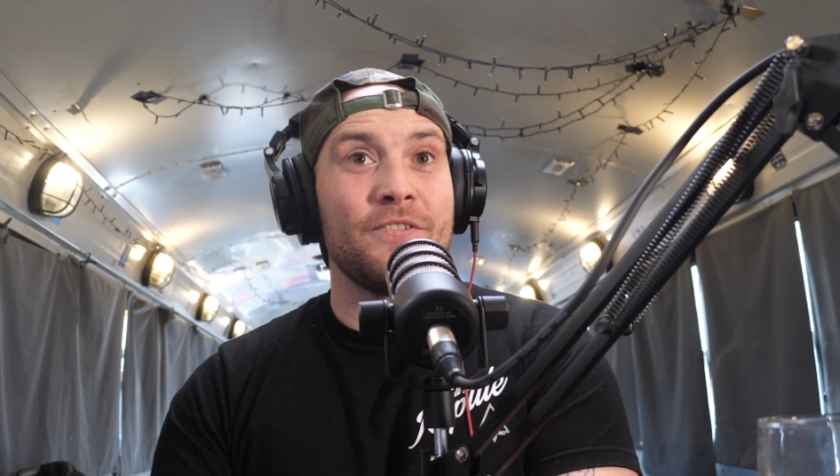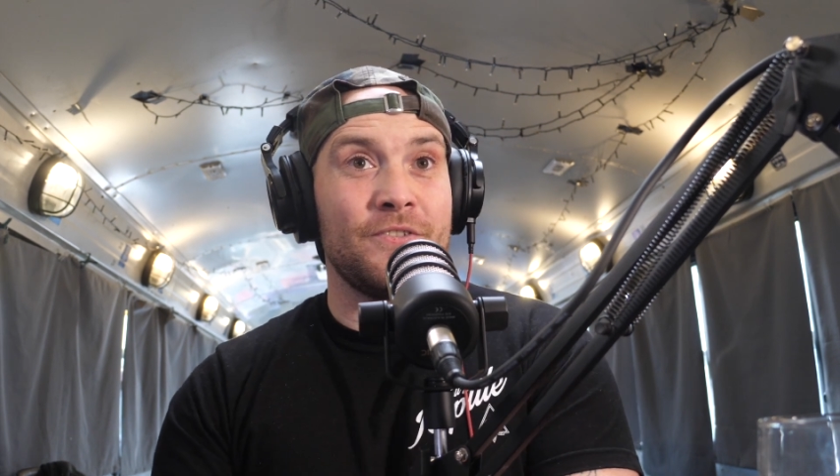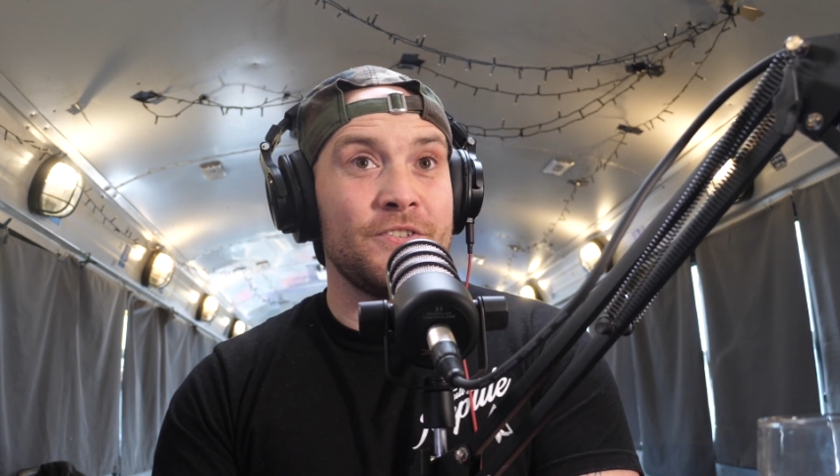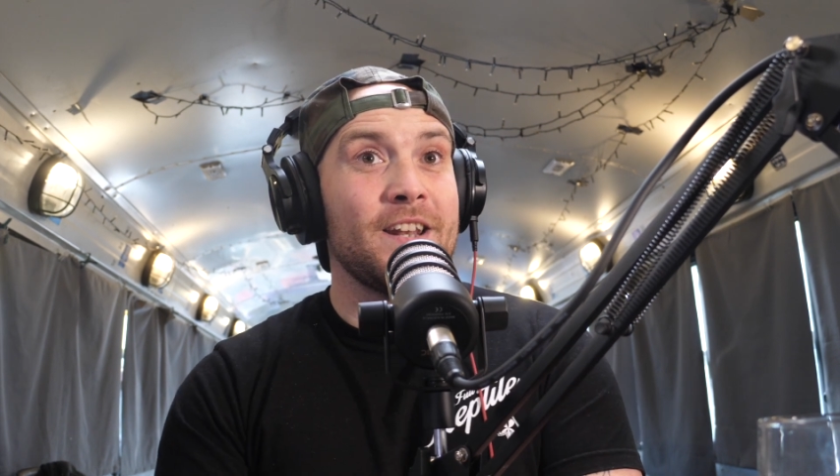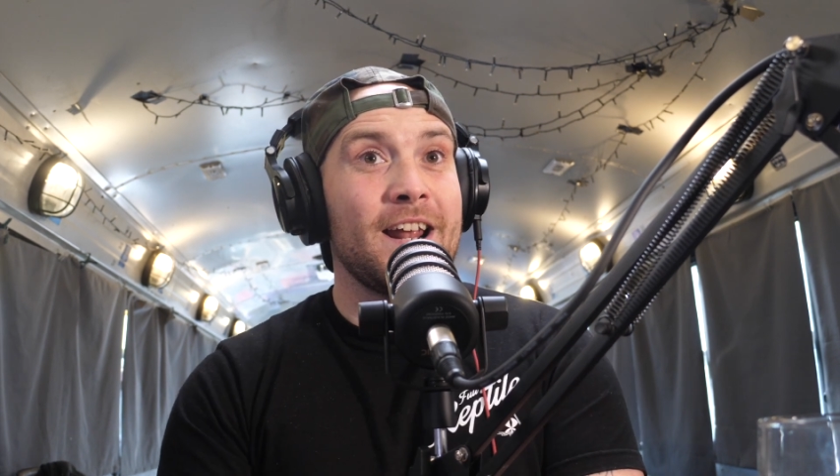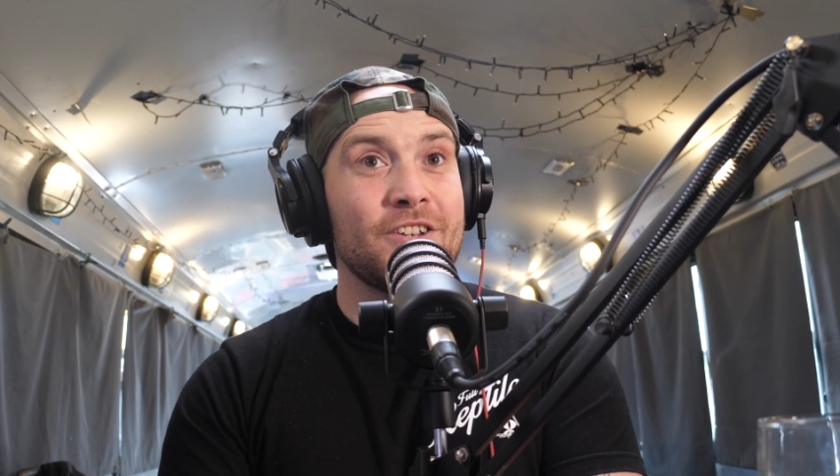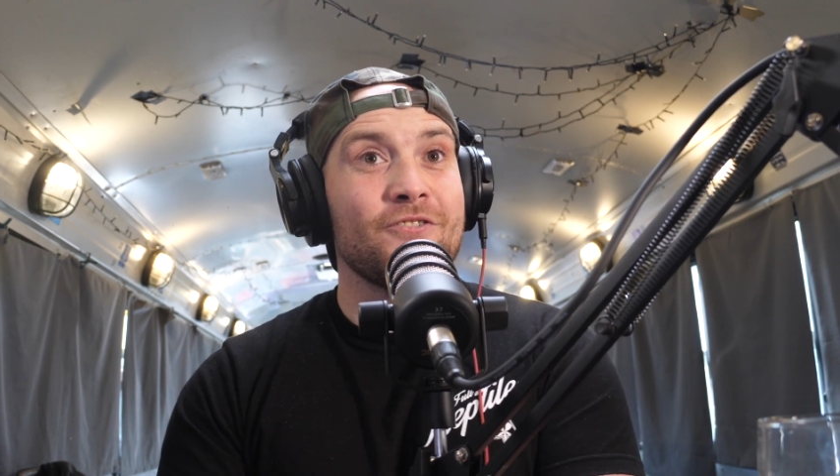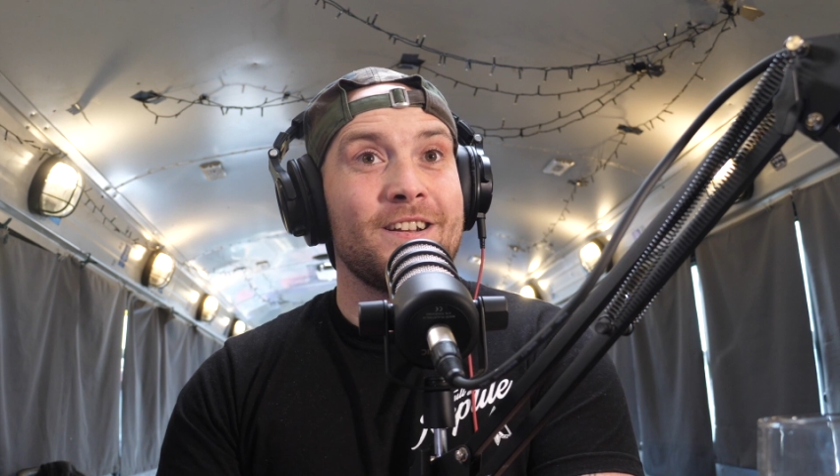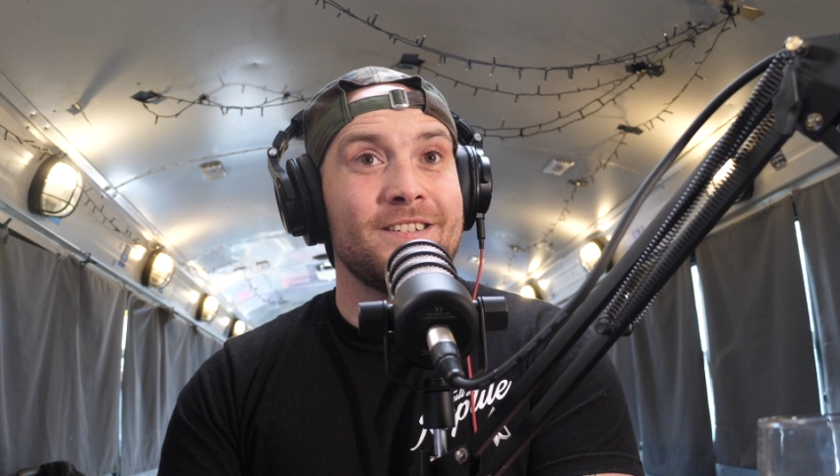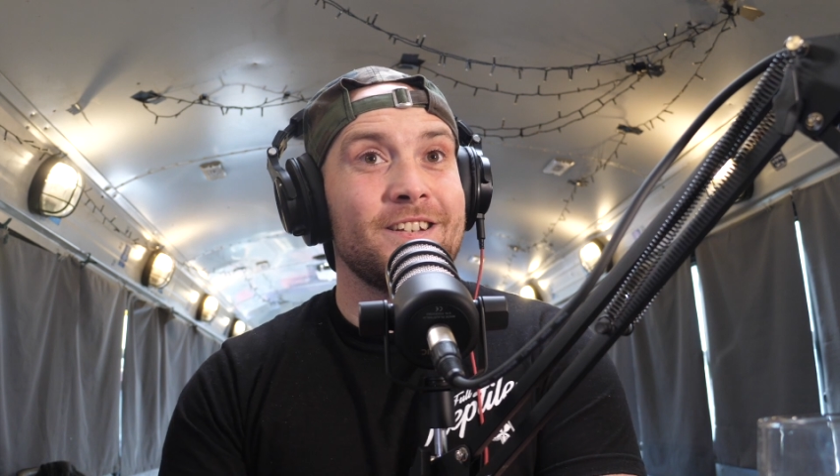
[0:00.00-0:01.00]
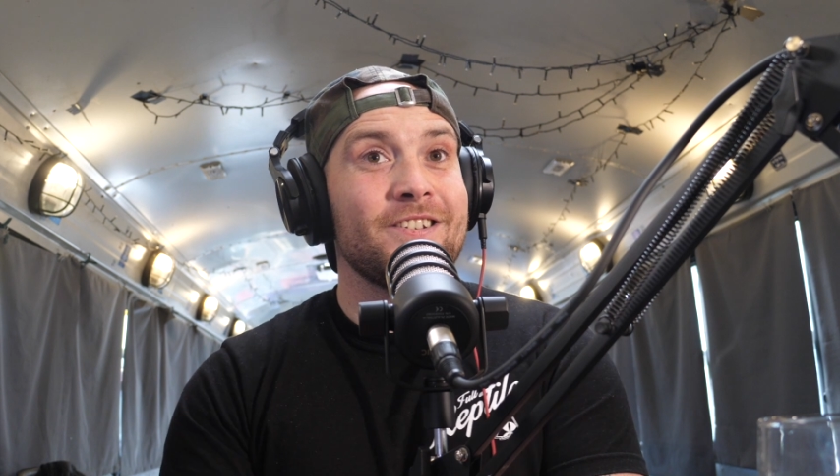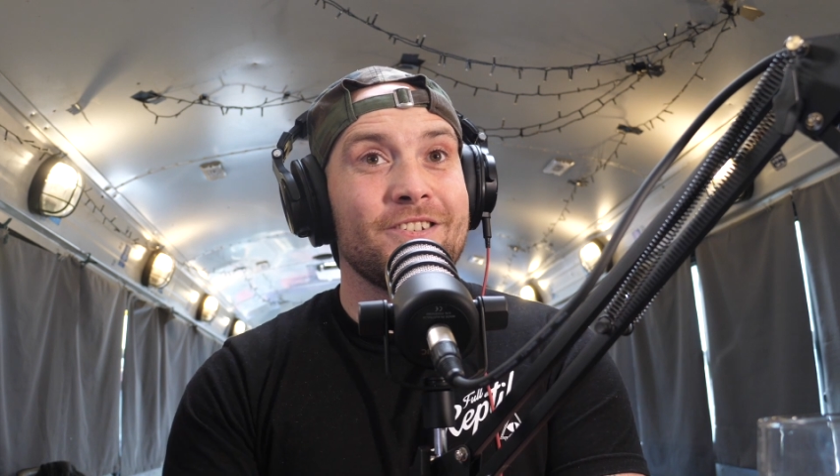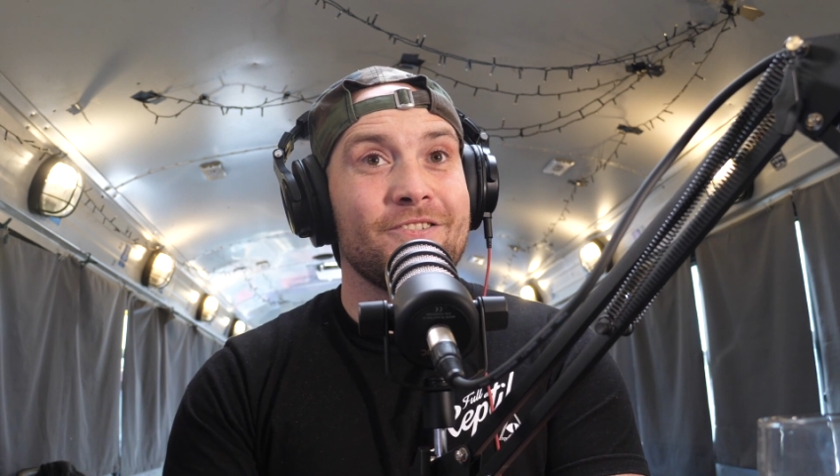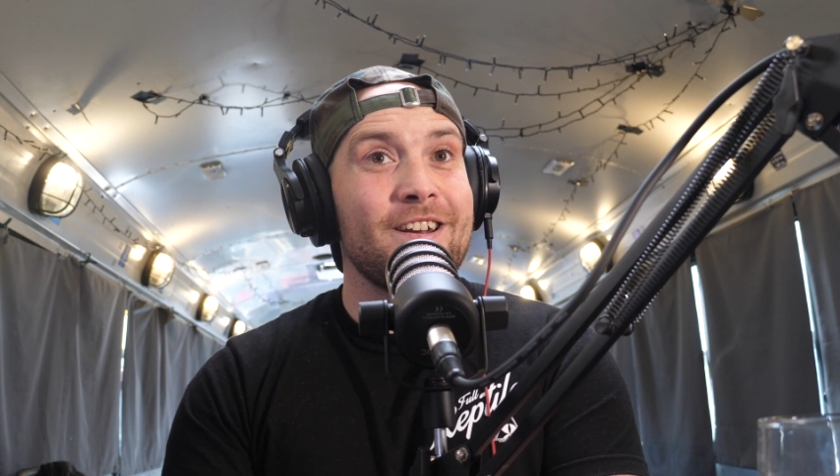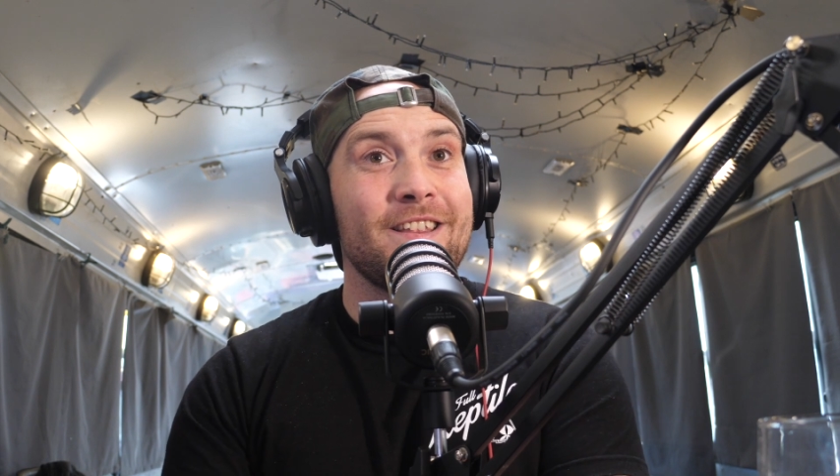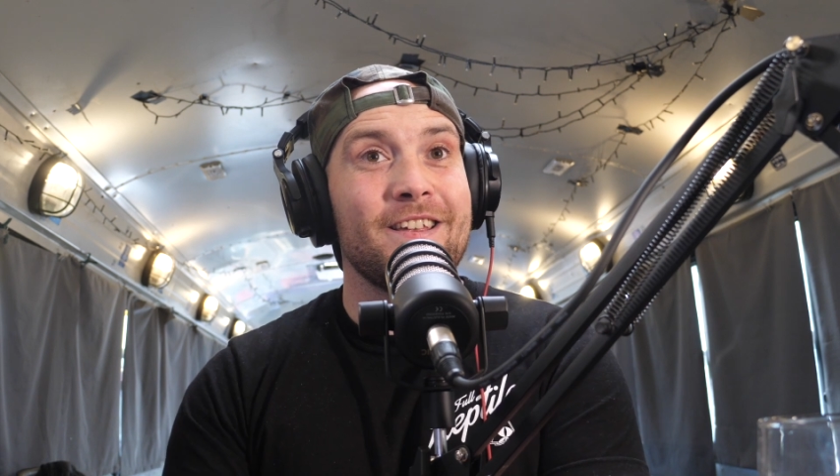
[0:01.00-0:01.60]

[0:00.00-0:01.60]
she'd had a transition or anything.